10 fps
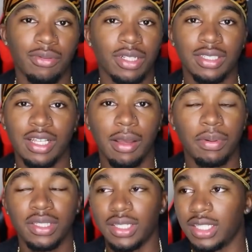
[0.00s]
I don't need a
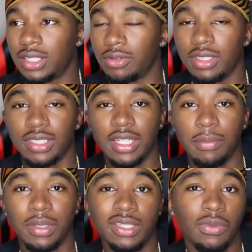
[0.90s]
side piece. Destiny don't need a
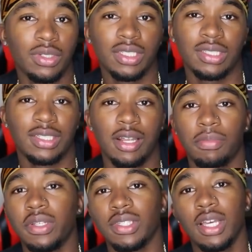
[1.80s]
side piece. No one needs a
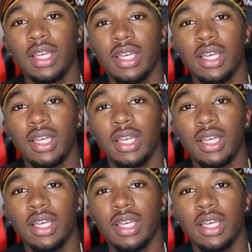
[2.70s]
side piece.